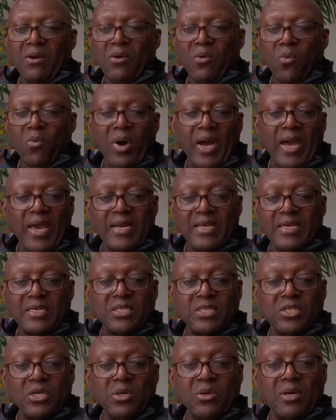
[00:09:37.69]
while
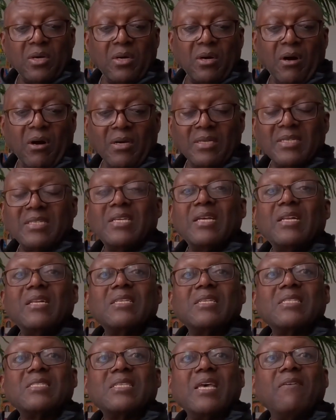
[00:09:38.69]
it took until
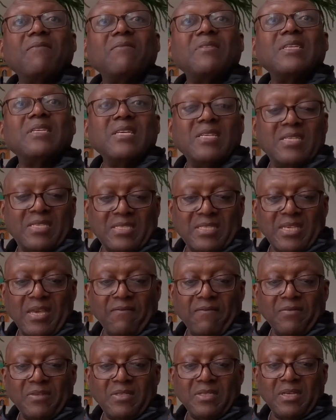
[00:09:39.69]

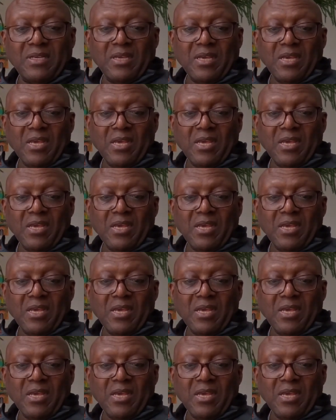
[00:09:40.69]
1770